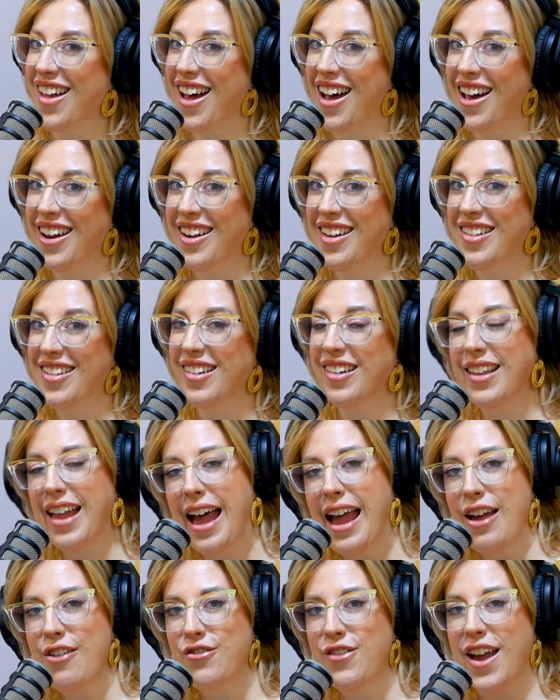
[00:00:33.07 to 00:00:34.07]
artist's
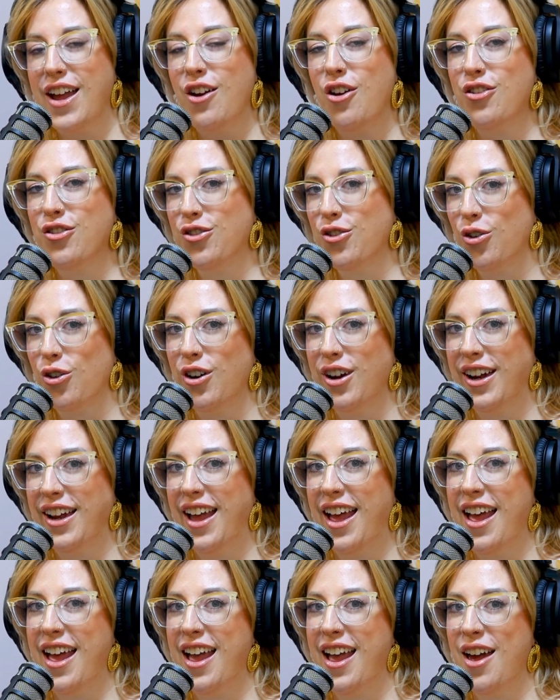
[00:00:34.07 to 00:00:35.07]
life and her story
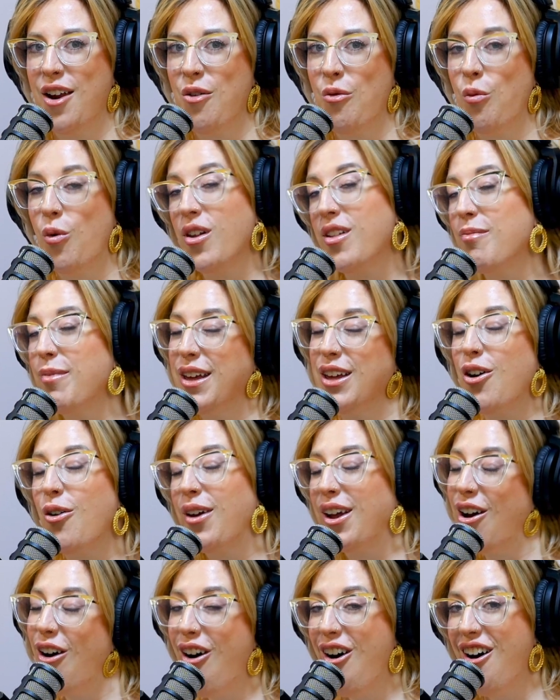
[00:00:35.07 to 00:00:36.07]
and what's been
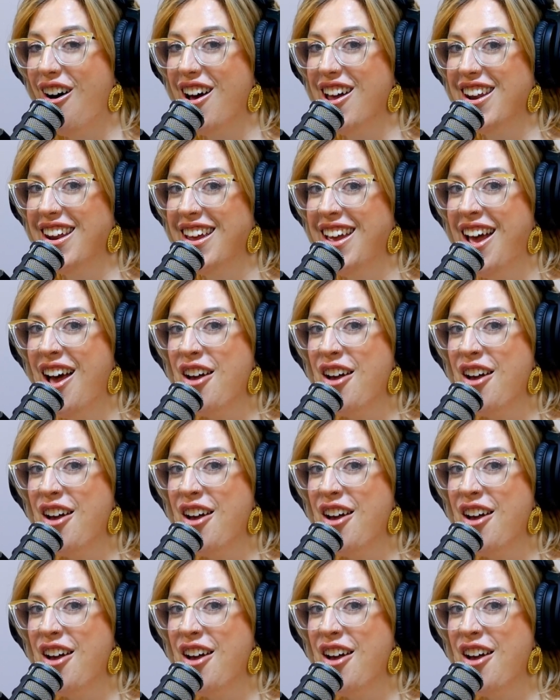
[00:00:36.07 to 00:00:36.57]
going on.